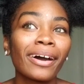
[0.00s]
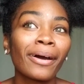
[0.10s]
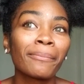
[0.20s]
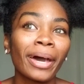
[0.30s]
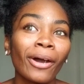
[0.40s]

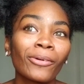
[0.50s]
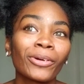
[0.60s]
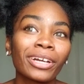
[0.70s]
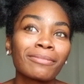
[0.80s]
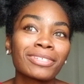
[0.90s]
about or
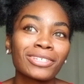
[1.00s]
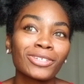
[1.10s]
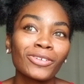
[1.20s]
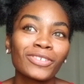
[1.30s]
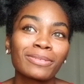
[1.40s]
come to
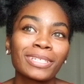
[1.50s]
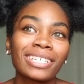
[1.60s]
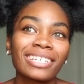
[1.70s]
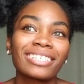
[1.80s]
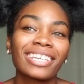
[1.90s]
surface
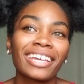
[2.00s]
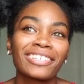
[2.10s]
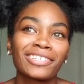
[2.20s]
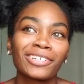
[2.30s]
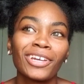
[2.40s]
because
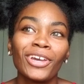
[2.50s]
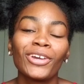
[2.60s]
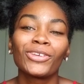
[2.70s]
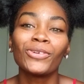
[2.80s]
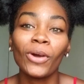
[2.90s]
Cancer,
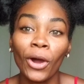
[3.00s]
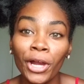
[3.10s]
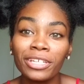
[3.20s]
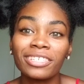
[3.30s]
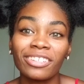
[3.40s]
you
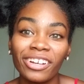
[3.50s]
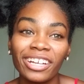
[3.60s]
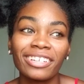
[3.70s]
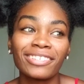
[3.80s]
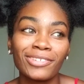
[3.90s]
are
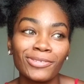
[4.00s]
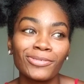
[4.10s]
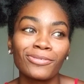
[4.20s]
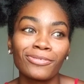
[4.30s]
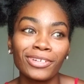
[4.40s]
starting to
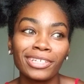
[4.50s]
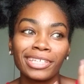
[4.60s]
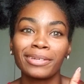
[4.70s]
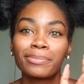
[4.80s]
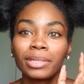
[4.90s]

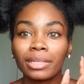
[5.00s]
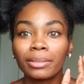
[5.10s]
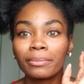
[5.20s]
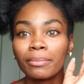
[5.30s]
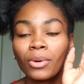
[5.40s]
really
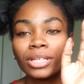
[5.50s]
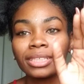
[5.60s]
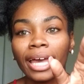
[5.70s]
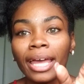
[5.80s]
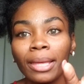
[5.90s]
put more
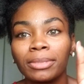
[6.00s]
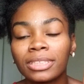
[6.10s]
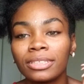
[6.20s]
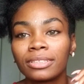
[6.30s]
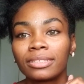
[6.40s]
time
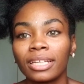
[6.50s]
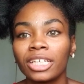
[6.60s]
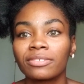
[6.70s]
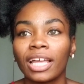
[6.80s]
into yourself.